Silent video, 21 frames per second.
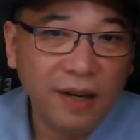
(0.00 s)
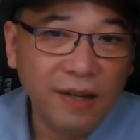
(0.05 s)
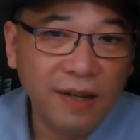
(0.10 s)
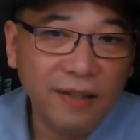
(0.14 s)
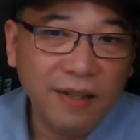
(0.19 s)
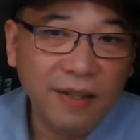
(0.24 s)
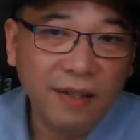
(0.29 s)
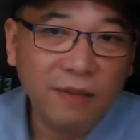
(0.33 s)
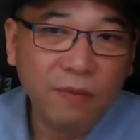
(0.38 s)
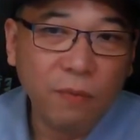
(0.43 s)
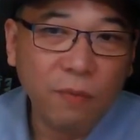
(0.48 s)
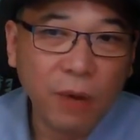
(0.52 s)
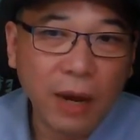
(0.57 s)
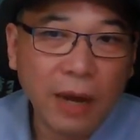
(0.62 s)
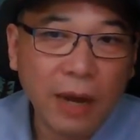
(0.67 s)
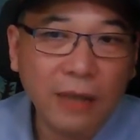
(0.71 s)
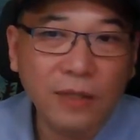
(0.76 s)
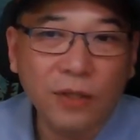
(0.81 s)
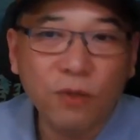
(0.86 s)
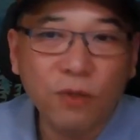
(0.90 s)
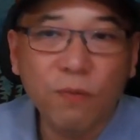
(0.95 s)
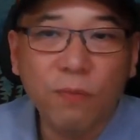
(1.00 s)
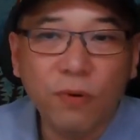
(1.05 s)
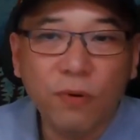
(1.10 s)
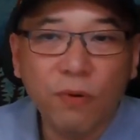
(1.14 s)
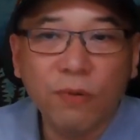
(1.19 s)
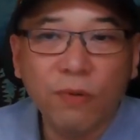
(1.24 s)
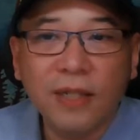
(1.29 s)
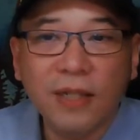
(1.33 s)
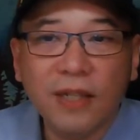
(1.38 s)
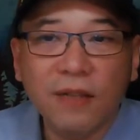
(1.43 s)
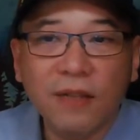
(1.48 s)
And then as you
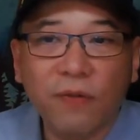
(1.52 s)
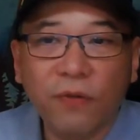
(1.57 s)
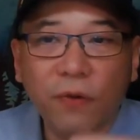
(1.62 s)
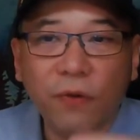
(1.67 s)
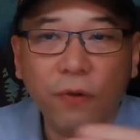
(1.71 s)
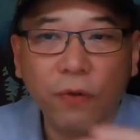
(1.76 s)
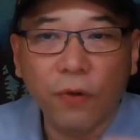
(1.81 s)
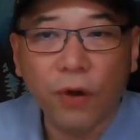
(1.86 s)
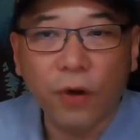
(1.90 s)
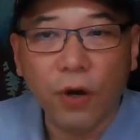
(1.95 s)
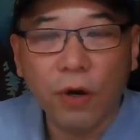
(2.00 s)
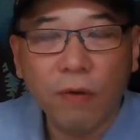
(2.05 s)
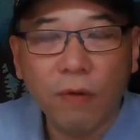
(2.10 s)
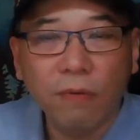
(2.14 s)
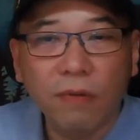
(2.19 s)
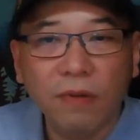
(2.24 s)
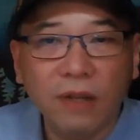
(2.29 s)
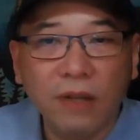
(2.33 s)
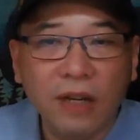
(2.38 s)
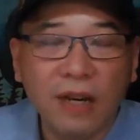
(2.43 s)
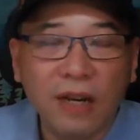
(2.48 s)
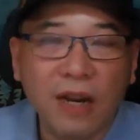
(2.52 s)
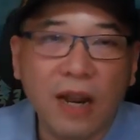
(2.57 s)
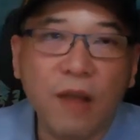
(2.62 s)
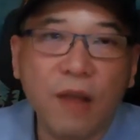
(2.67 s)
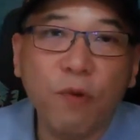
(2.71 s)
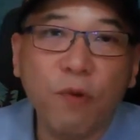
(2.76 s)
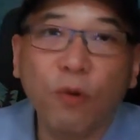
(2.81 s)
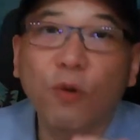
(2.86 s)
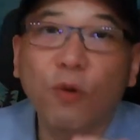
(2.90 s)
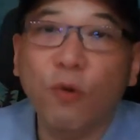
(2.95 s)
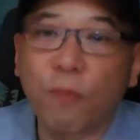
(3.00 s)
proceed further,
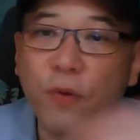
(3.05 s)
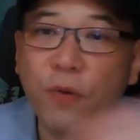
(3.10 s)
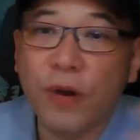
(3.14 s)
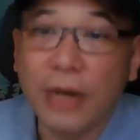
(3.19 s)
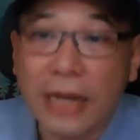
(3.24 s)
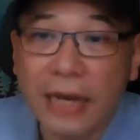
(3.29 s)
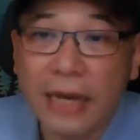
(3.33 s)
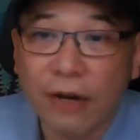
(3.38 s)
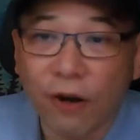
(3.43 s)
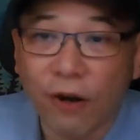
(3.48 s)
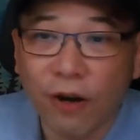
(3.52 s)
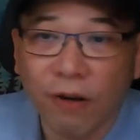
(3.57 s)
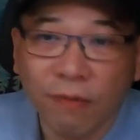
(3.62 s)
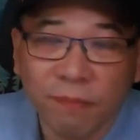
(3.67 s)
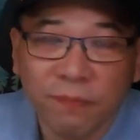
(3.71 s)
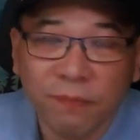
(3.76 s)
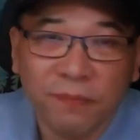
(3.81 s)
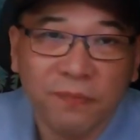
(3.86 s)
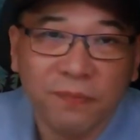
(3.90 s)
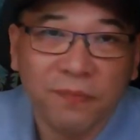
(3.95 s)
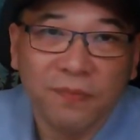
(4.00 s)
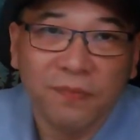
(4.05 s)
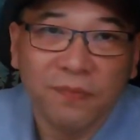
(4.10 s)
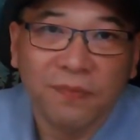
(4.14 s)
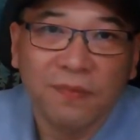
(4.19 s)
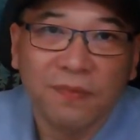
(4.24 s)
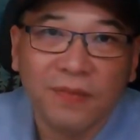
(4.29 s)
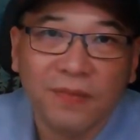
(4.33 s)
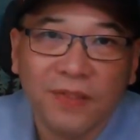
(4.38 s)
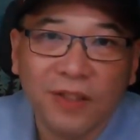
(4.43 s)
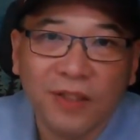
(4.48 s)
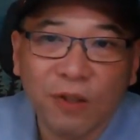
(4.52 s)
it will look prettier.
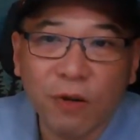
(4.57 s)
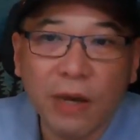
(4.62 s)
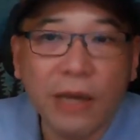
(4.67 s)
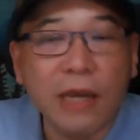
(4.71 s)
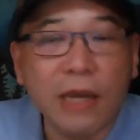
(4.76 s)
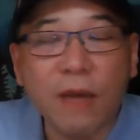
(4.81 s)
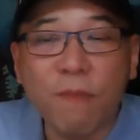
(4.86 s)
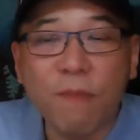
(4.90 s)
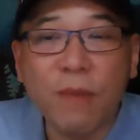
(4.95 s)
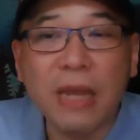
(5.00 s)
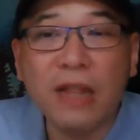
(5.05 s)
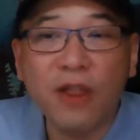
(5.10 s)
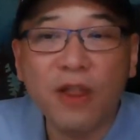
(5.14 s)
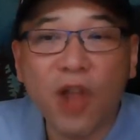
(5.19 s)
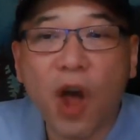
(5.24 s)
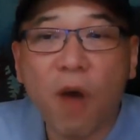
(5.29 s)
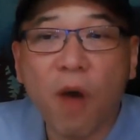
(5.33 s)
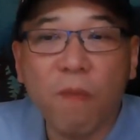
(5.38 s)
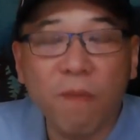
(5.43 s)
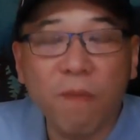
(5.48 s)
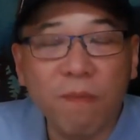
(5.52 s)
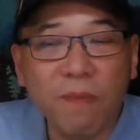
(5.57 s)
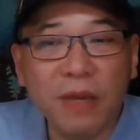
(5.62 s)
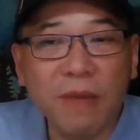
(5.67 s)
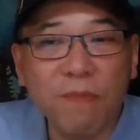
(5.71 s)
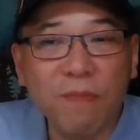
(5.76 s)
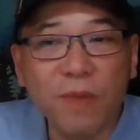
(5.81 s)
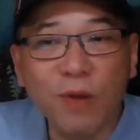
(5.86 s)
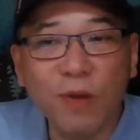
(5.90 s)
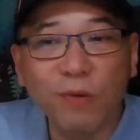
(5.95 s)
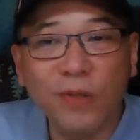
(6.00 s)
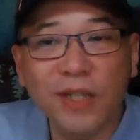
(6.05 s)
Okay, it may not be
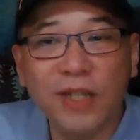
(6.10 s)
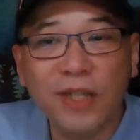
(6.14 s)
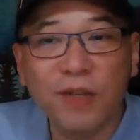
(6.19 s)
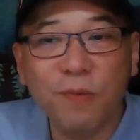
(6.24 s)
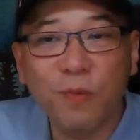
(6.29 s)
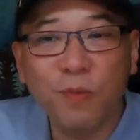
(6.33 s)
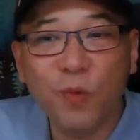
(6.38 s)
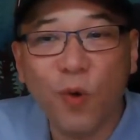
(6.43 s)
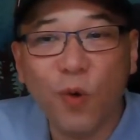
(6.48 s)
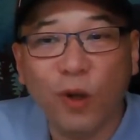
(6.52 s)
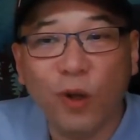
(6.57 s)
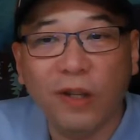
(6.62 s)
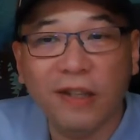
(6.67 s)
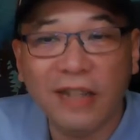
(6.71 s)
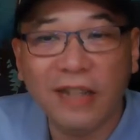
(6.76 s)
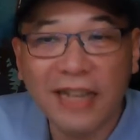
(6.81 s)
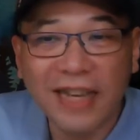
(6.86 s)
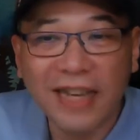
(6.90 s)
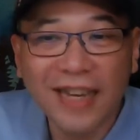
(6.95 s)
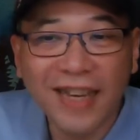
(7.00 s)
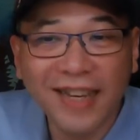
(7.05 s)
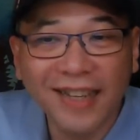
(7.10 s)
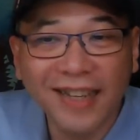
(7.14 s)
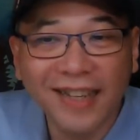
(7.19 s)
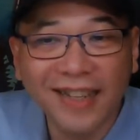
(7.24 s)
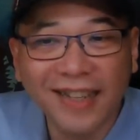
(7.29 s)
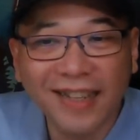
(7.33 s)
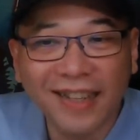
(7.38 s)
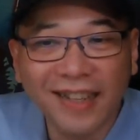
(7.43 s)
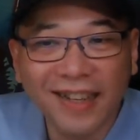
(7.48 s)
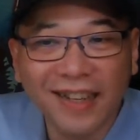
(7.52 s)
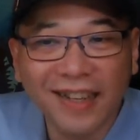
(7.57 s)
museum quality,
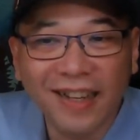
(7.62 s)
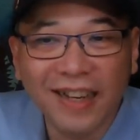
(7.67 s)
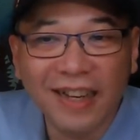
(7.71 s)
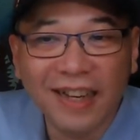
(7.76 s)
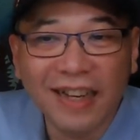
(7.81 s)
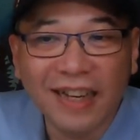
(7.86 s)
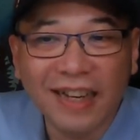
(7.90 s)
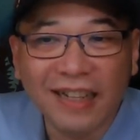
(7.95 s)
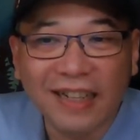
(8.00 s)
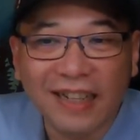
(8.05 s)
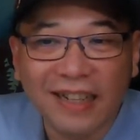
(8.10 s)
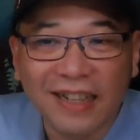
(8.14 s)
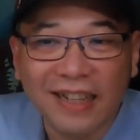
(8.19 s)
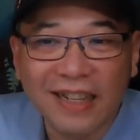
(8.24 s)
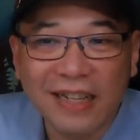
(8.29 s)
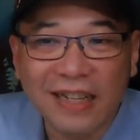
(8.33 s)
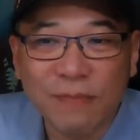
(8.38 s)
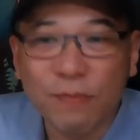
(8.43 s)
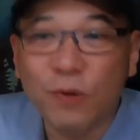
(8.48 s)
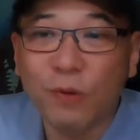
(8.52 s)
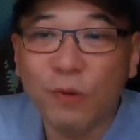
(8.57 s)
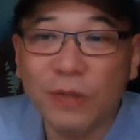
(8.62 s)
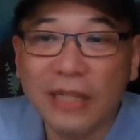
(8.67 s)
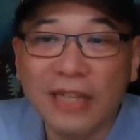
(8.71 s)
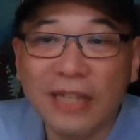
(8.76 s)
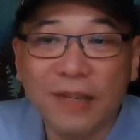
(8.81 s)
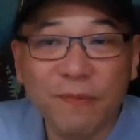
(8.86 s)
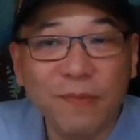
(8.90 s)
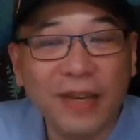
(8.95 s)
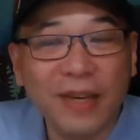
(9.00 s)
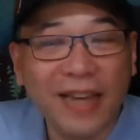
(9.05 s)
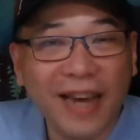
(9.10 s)

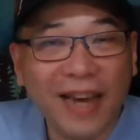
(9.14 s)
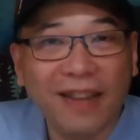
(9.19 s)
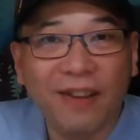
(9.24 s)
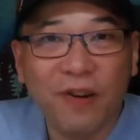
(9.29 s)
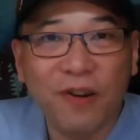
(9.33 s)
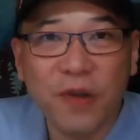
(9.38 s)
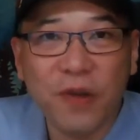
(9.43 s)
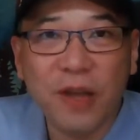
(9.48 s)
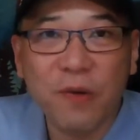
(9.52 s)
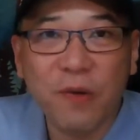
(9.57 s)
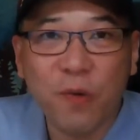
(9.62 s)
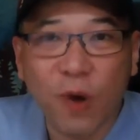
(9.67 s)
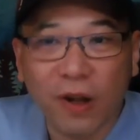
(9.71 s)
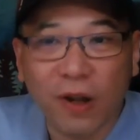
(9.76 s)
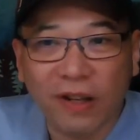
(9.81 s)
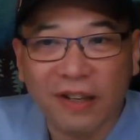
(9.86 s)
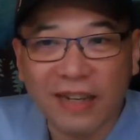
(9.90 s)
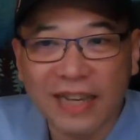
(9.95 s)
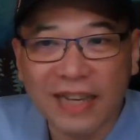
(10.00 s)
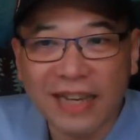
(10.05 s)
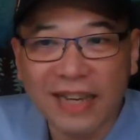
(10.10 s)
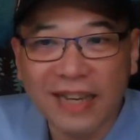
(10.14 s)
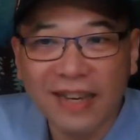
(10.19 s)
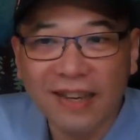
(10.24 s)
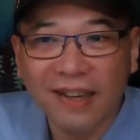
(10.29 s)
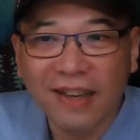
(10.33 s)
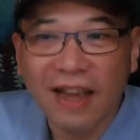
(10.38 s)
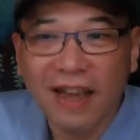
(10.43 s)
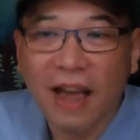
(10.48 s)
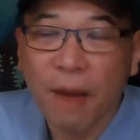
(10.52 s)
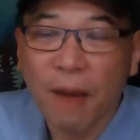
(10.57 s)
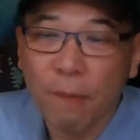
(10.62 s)
museum gallery quality,
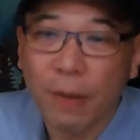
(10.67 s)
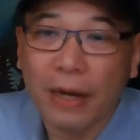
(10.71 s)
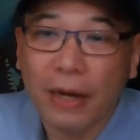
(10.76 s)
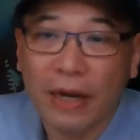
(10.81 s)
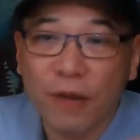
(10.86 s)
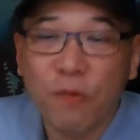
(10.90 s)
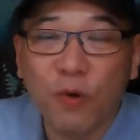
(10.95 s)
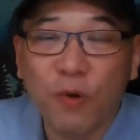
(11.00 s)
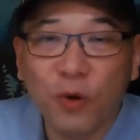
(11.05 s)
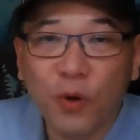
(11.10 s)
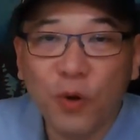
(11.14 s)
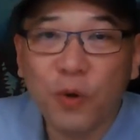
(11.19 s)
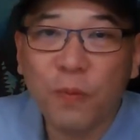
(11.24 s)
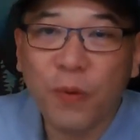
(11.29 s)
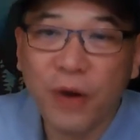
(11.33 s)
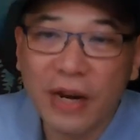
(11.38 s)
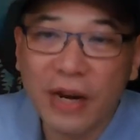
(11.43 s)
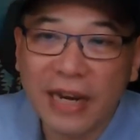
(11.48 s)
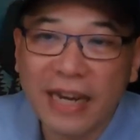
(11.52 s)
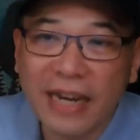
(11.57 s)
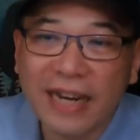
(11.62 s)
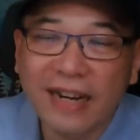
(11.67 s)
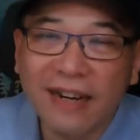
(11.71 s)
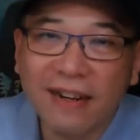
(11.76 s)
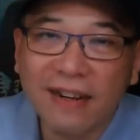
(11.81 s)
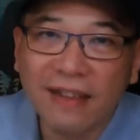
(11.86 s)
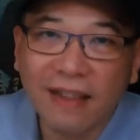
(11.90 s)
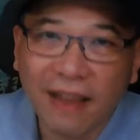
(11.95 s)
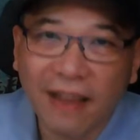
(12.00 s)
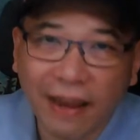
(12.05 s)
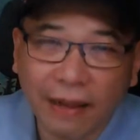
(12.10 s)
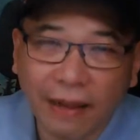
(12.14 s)
but it will look
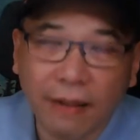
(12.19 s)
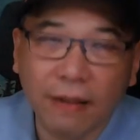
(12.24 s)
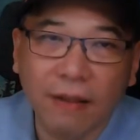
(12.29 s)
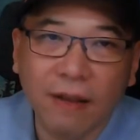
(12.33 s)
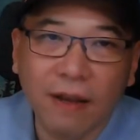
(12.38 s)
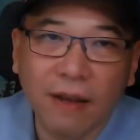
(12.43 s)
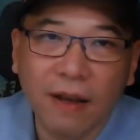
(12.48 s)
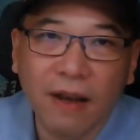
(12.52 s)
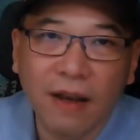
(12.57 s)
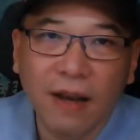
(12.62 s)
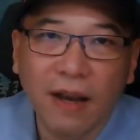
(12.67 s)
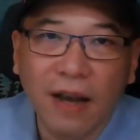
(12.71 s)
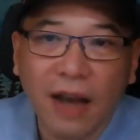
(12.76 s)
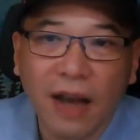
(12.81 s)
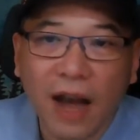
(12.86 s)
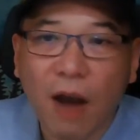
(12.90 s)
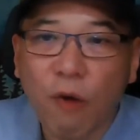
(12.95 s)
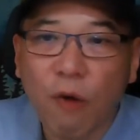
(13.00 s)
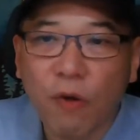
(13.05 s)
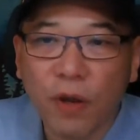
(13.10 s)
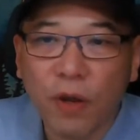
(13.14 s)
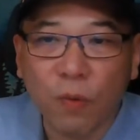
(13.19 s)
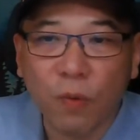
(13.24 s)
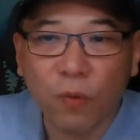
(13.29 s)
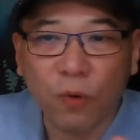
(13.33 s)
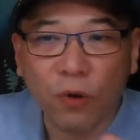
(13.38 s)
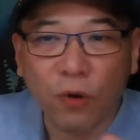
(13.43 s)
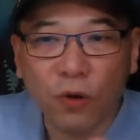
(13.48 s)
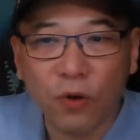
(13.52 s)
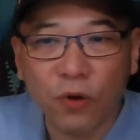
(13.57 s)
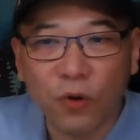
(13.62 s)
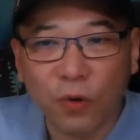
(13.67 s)
prettier than how it
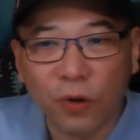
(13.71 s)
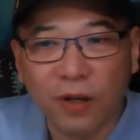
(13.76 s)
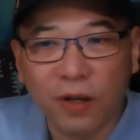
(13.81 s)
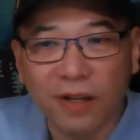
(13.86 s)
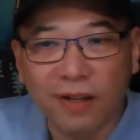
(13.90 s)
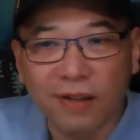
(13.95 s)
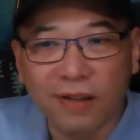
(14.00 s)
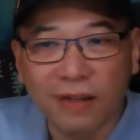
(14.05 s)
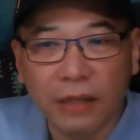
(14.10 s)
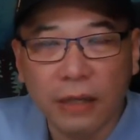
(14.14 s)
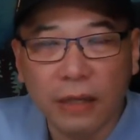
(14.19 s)
would look